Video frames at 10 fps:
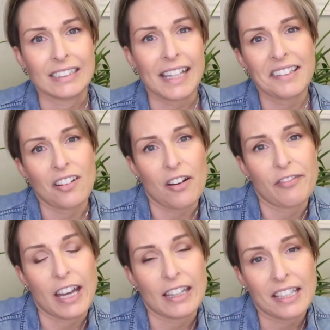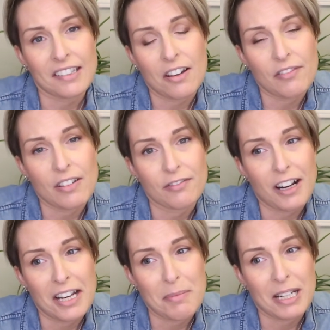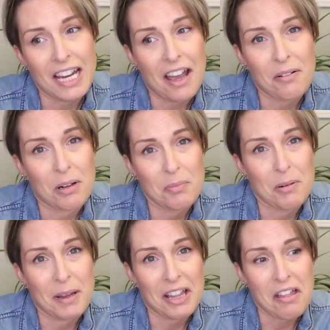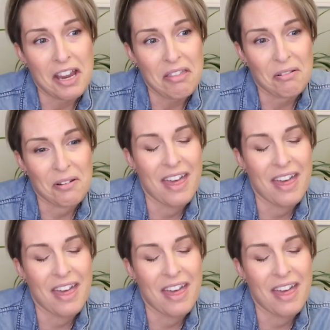That's not fun. That's not fun for anybody. I don't want to put my client through